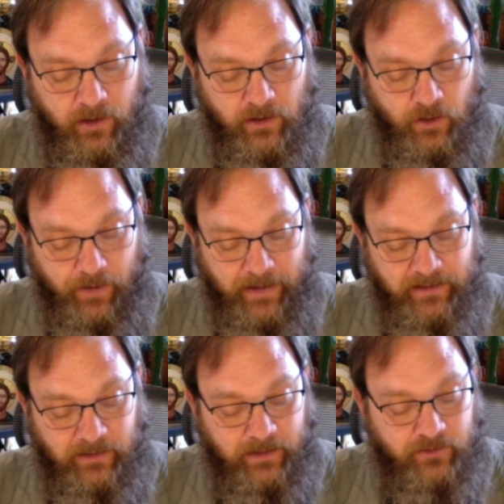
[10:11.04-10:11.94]
Your
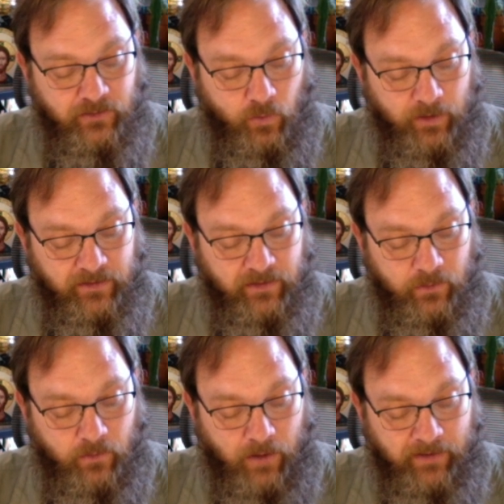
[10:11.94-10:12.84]
intellect sorts
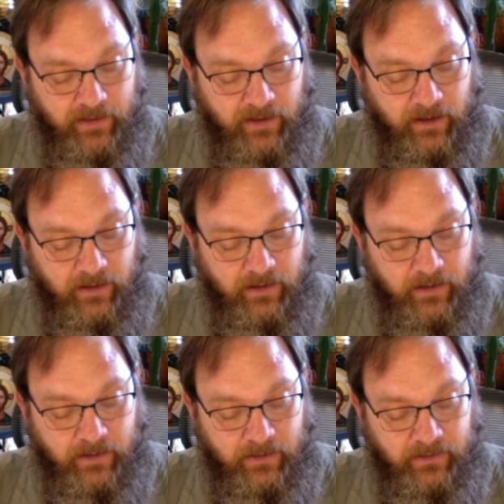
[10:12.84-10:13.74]
through everything,
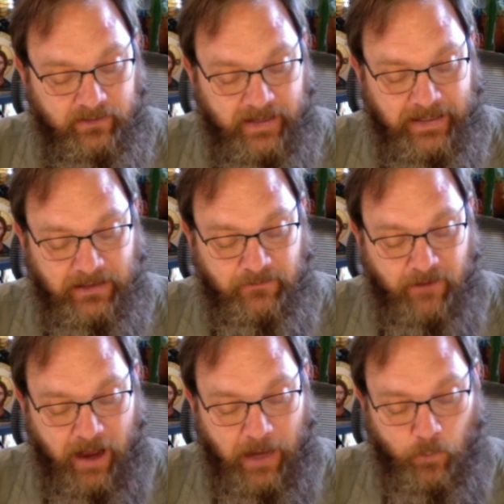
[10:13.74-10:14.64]
seeking to
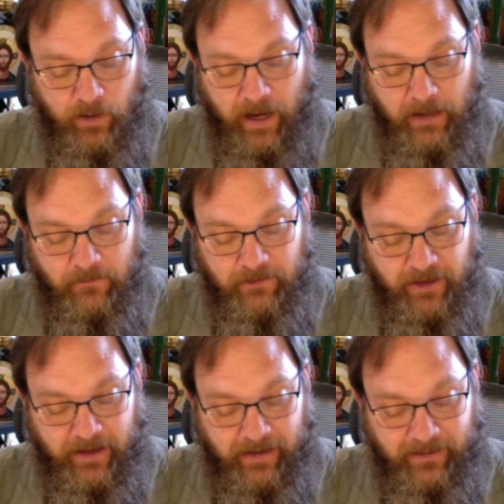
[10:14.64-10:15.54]
find what kind of
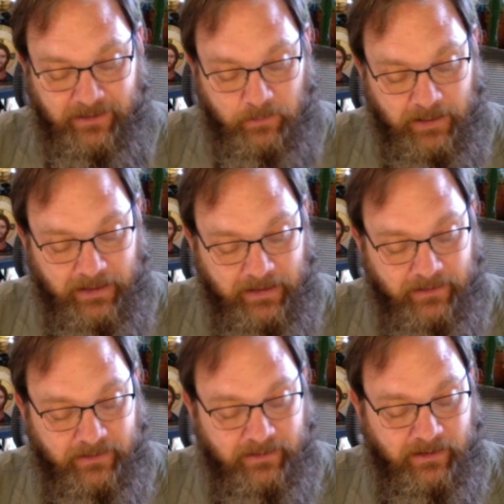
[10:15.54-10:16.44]
thing something
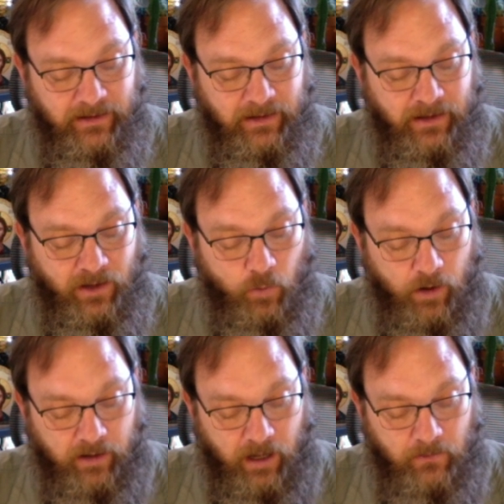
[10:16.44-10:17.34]
is, where
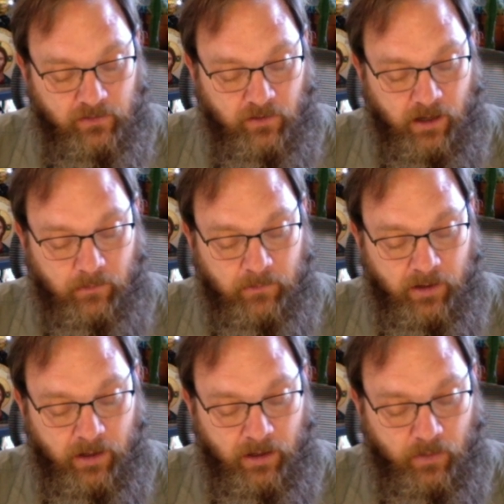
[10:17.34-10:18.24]
it comes from,
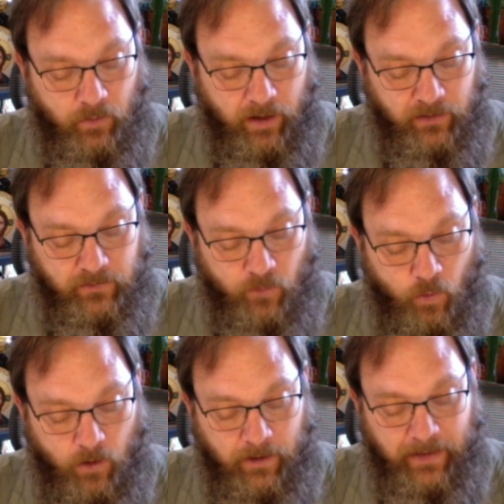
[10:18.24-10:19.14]
what it is
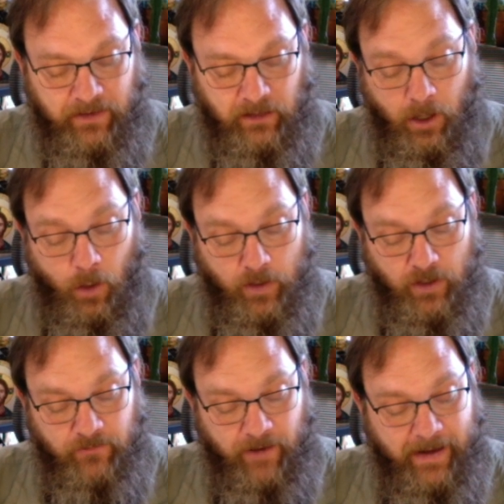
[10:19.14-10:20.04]
for, and the like. When
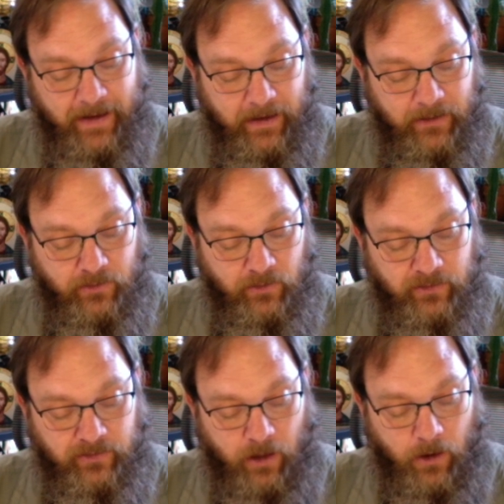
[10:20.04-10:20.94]
you find an answer
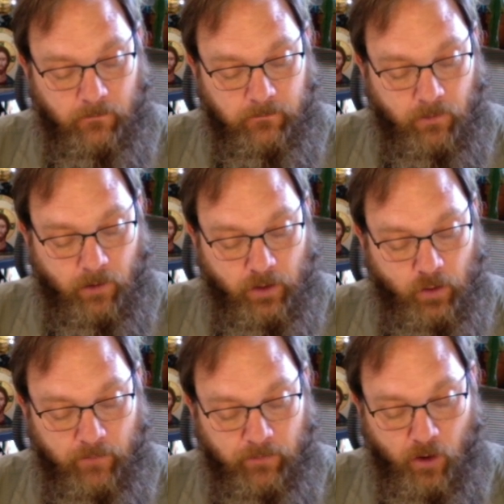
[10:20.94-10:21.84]
yourself, or
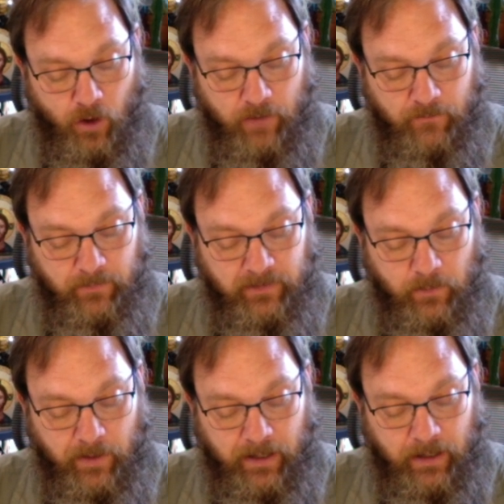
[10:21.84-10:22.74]
you have heard it from
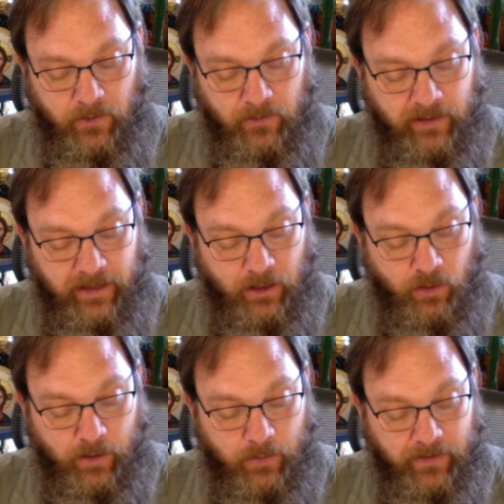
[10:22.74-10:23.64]
someone else and
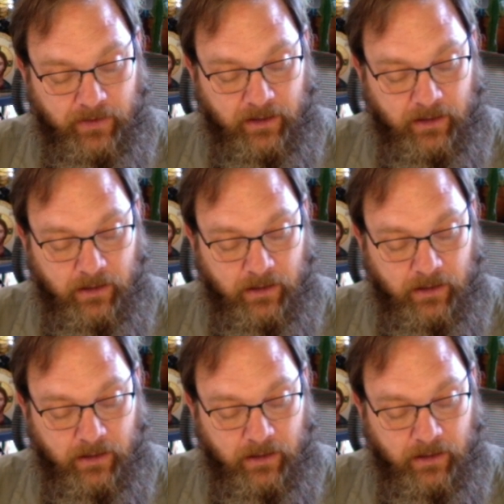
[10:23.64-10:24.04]
agree with it,